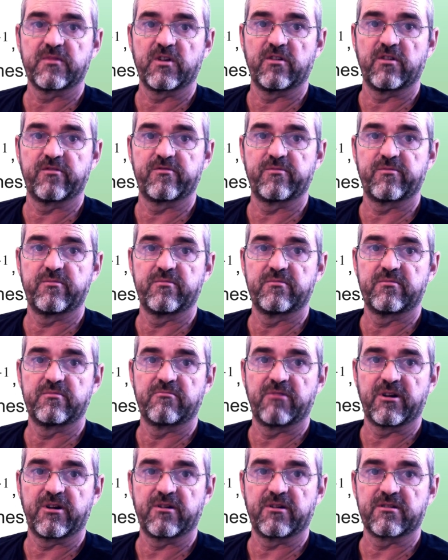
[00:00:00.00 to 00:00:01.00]
of
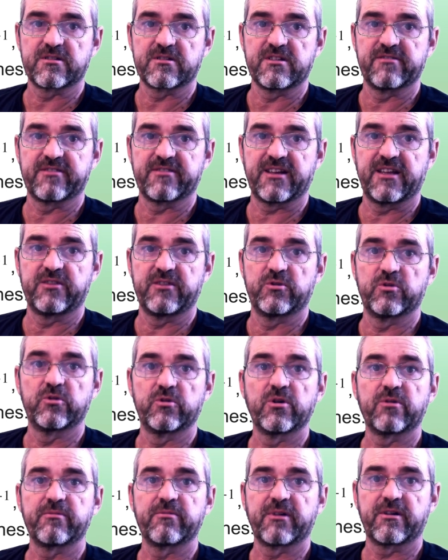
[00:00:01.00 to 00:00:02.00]
recursive and
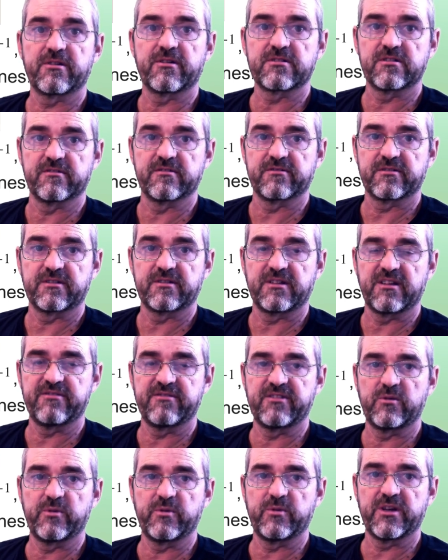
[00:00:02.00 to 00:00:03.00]
non-recursive
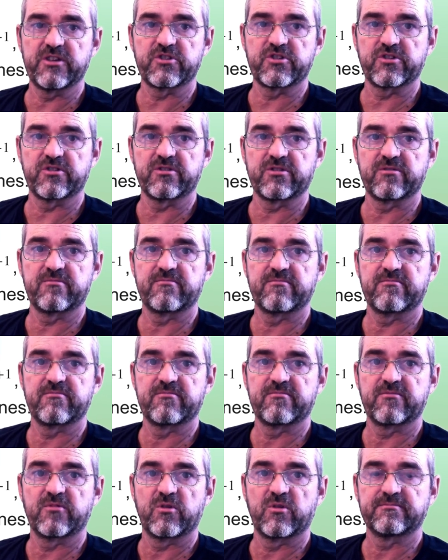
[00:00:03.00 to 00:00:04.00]
evaluation
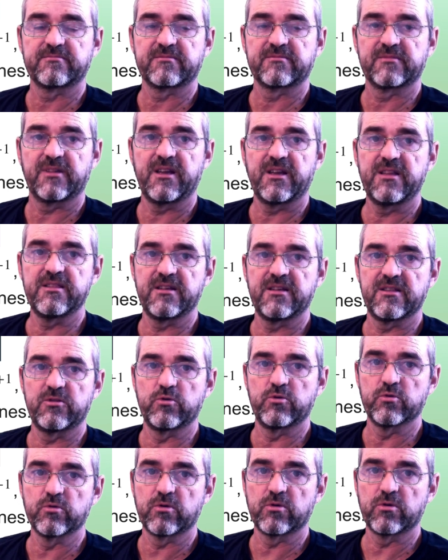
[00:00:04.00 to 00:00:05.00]

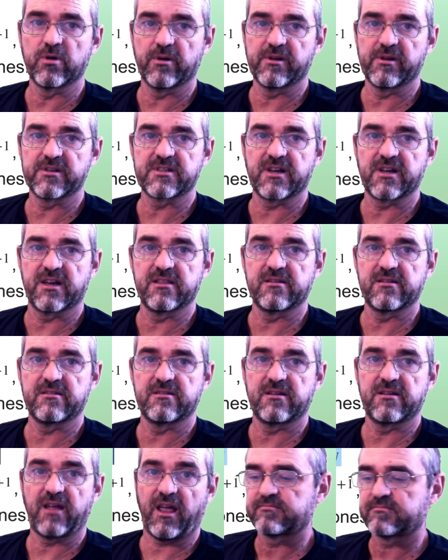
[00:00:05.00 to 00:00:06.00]
indeed do coincide.
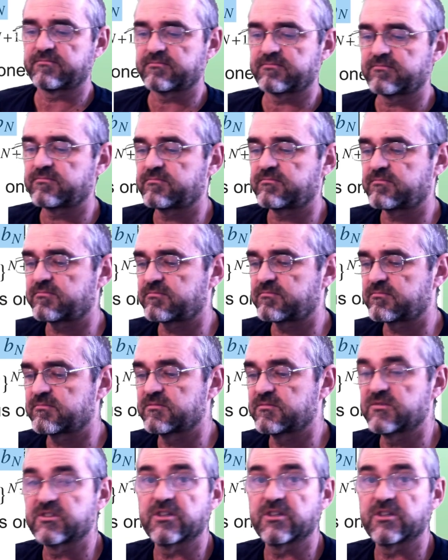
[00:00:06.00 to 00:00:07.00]

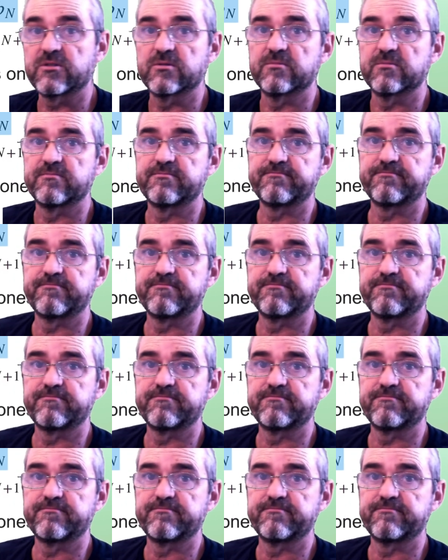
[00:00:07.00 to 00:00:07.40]
So